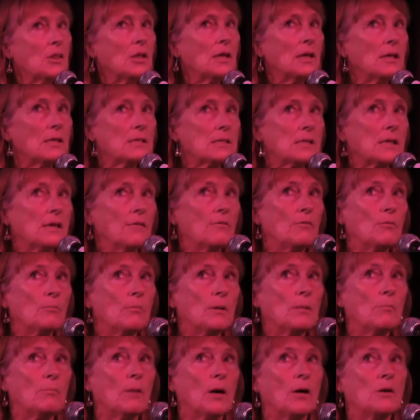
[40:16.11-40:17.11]
thing that's given
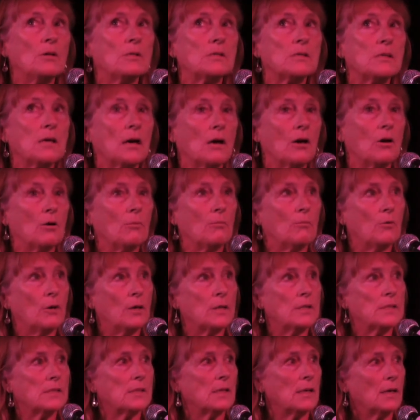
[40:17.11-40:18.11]
me most hope
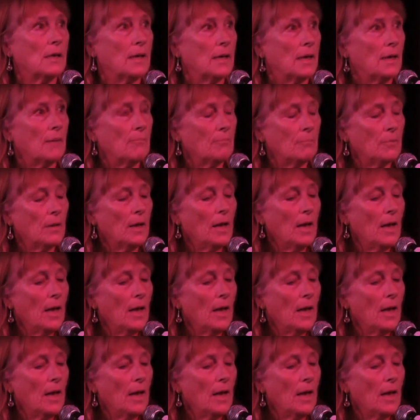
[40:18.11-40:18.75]
recently